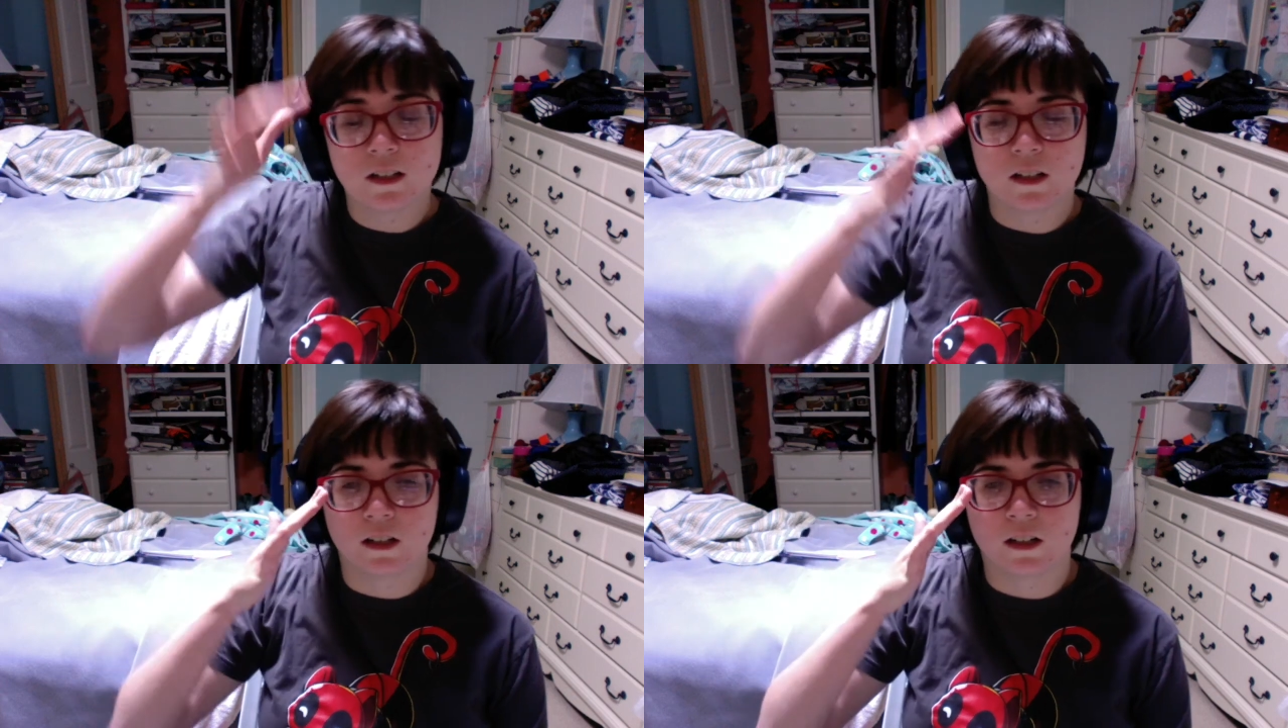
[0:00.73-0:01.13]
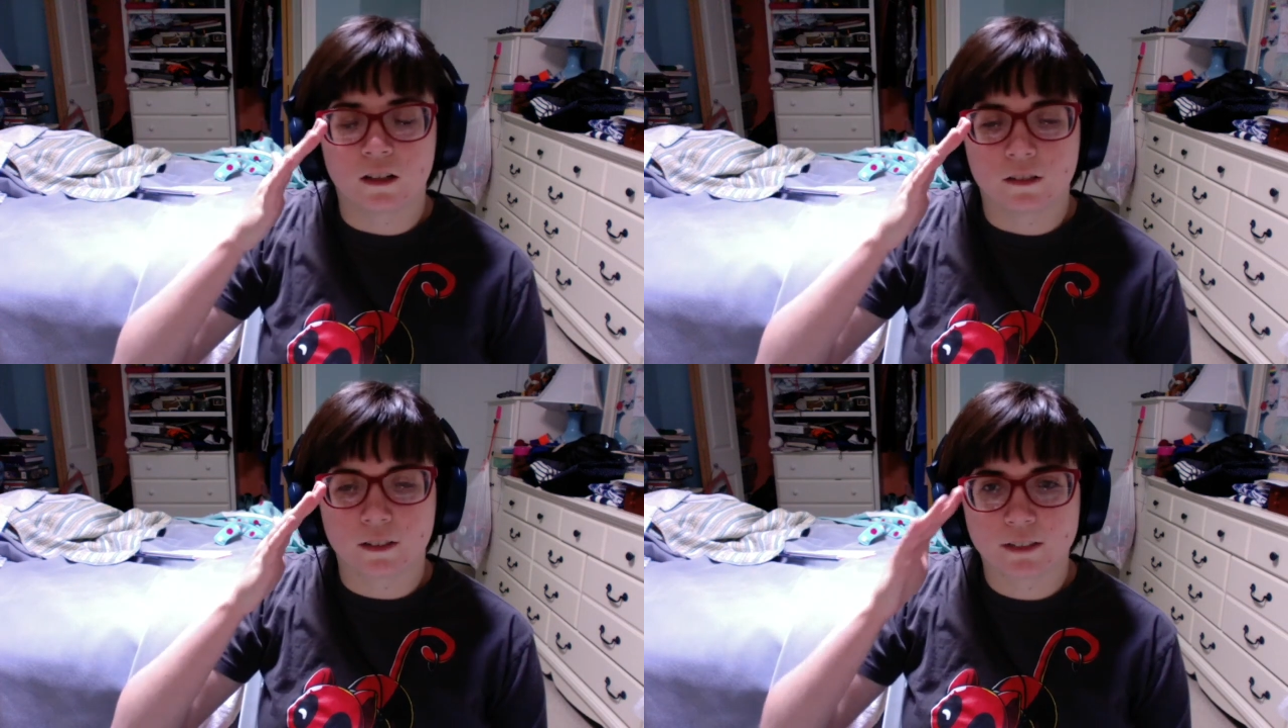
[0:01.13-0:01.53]

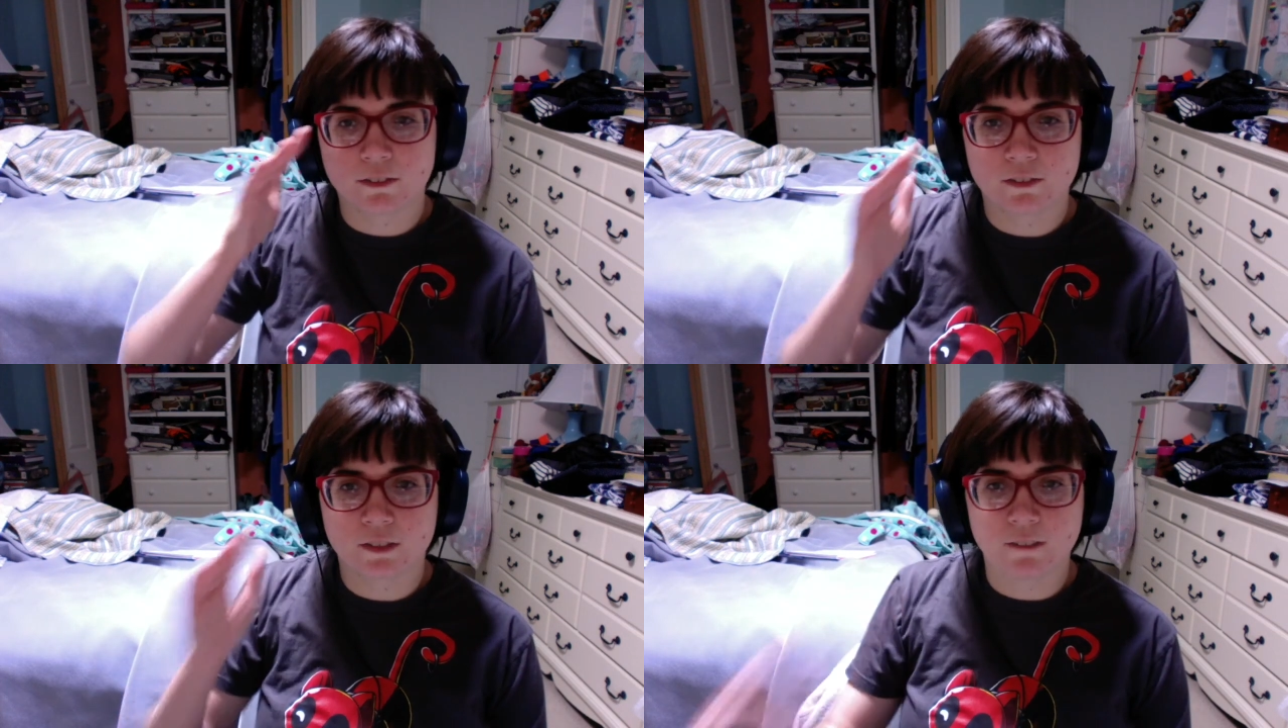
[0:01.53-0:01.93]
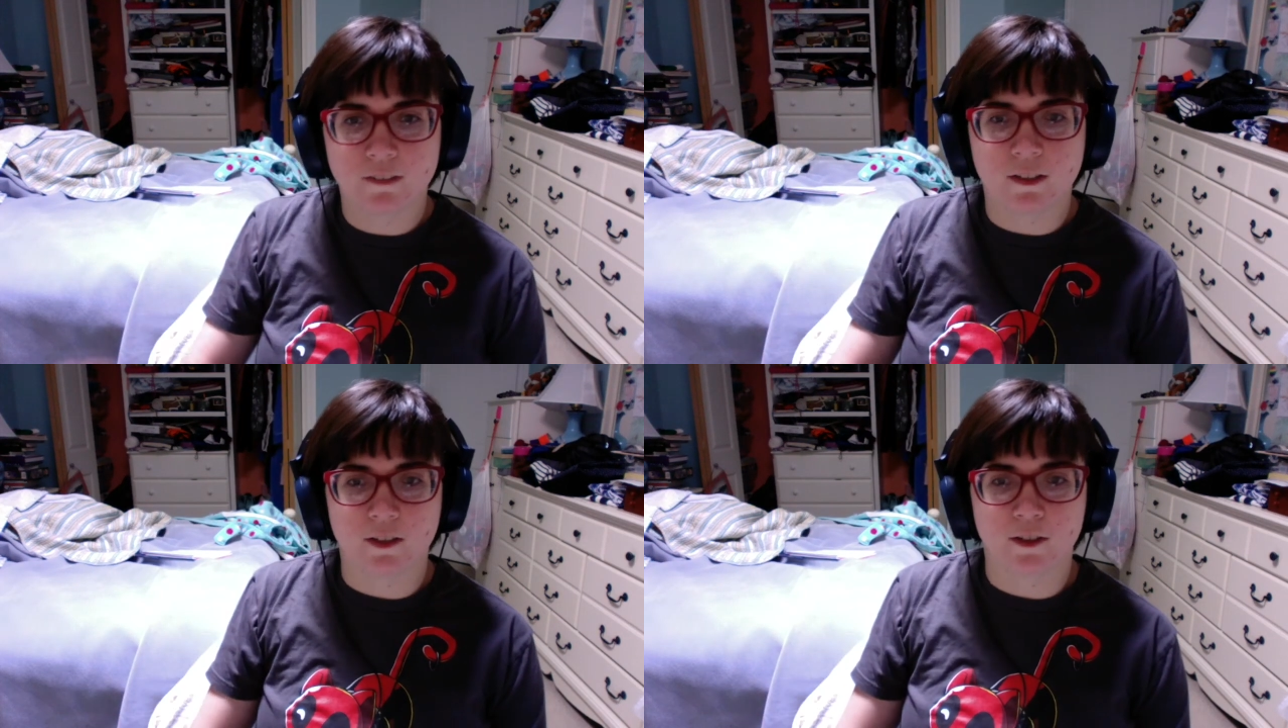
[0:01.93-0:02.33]
All right, everyone,
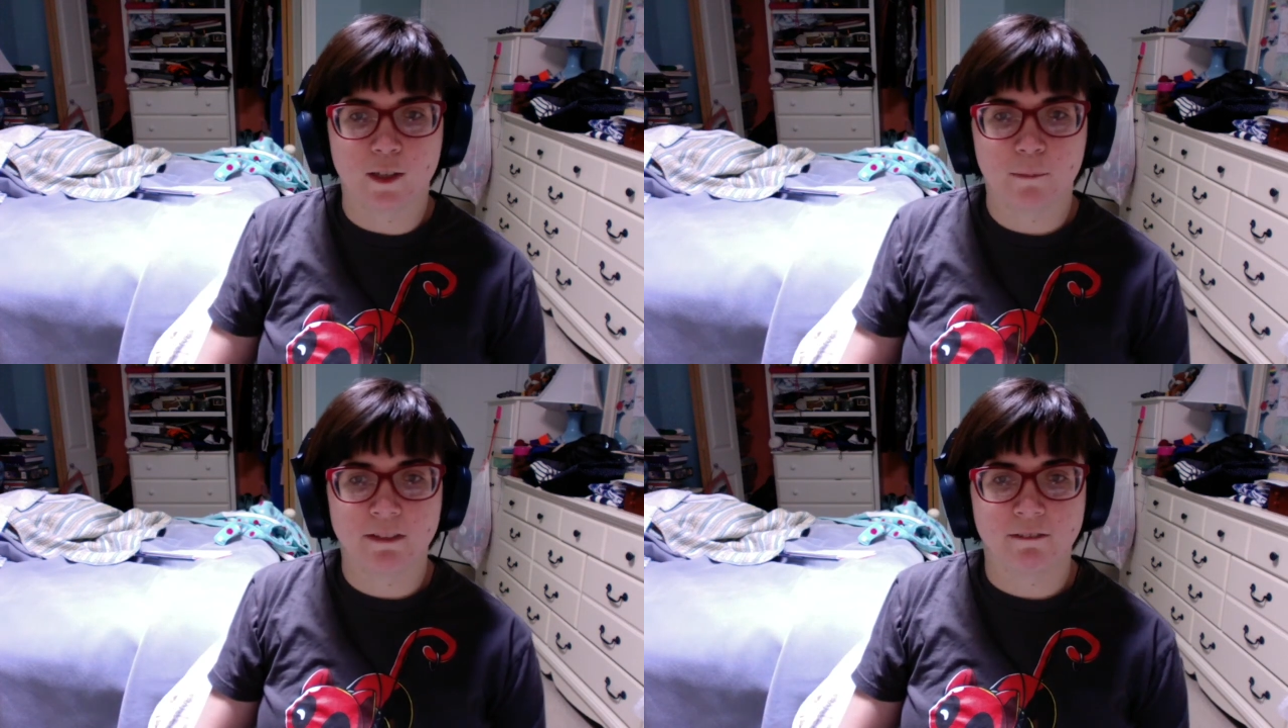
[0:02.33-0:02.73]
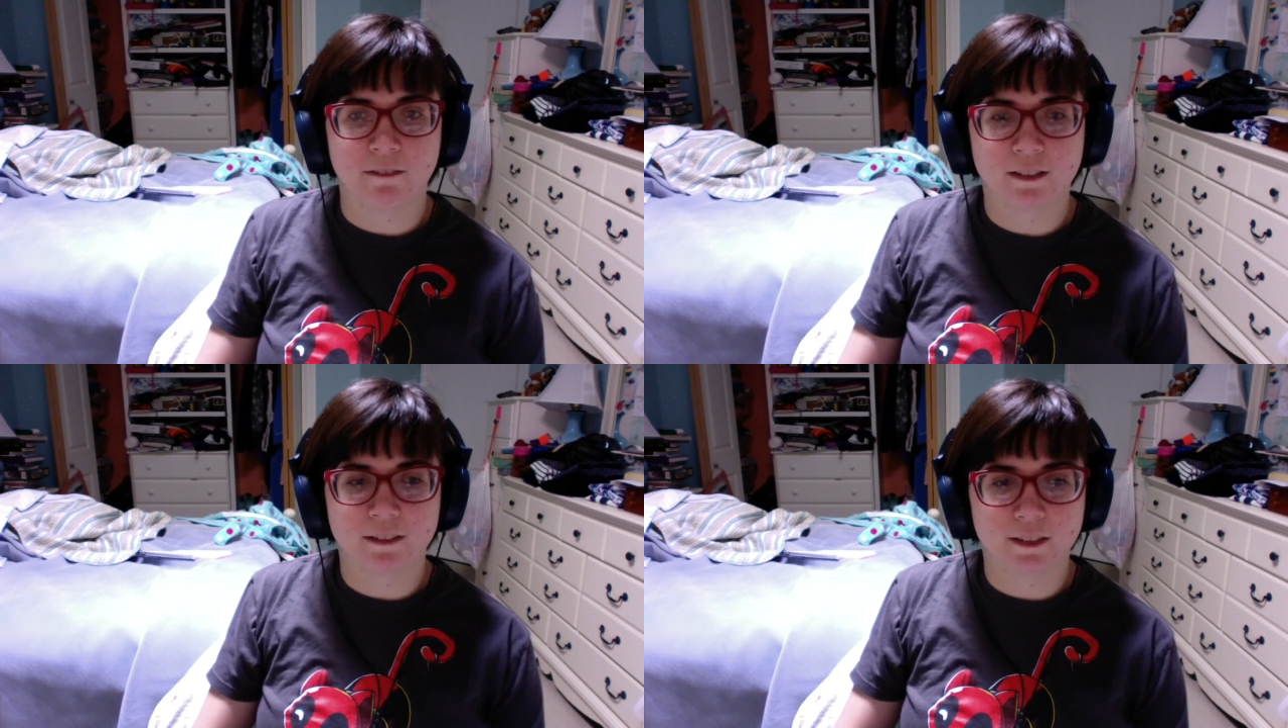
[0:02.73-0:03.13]
we are going to be
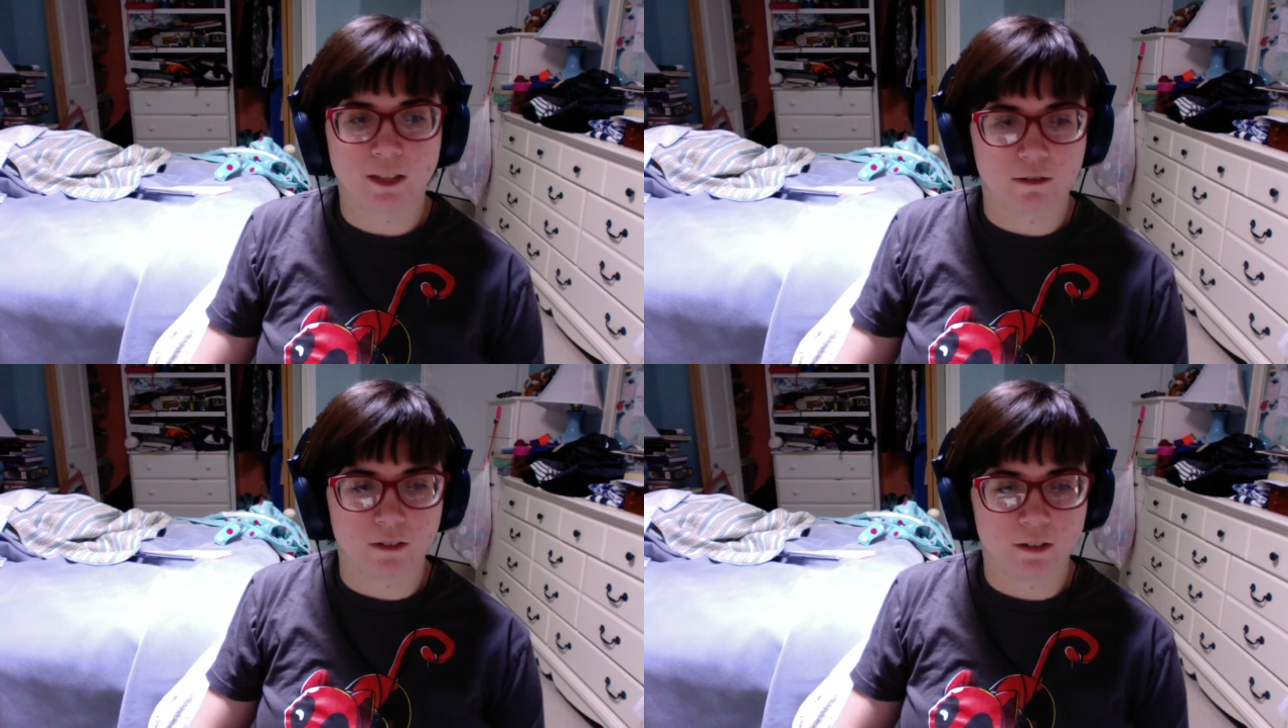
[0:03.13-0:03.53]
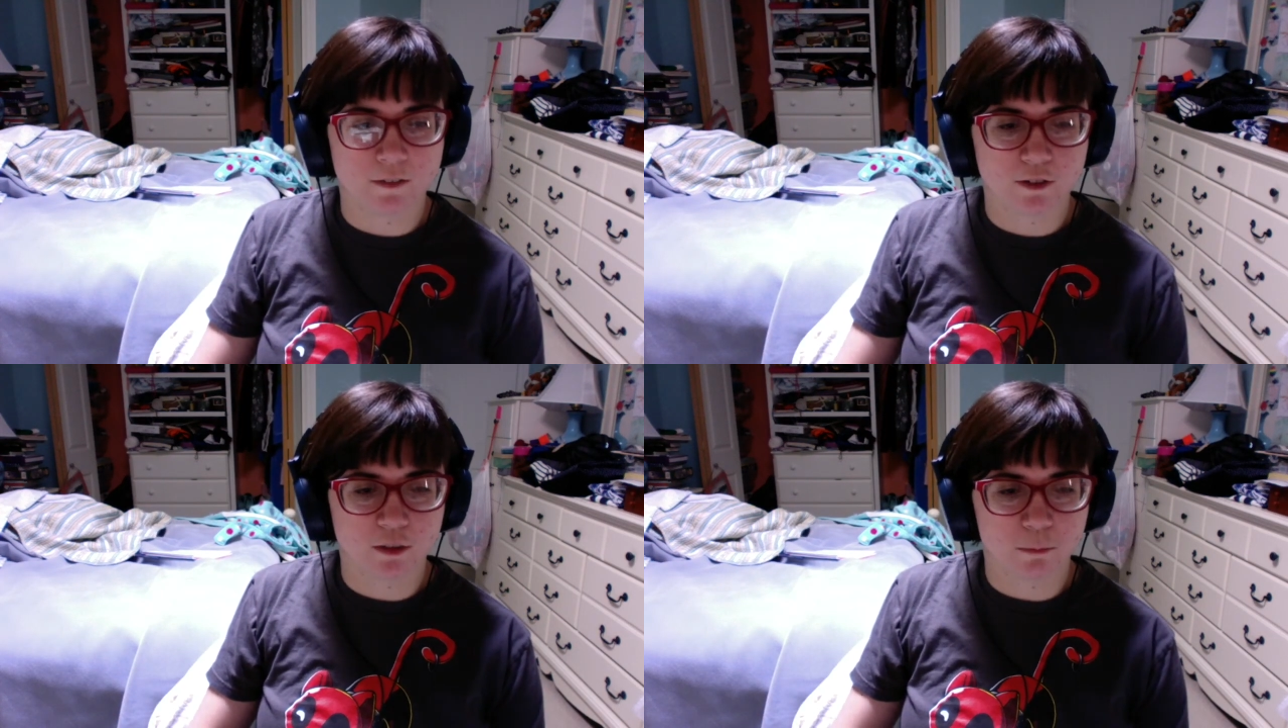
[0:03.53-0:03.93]
reacting to the Red vs.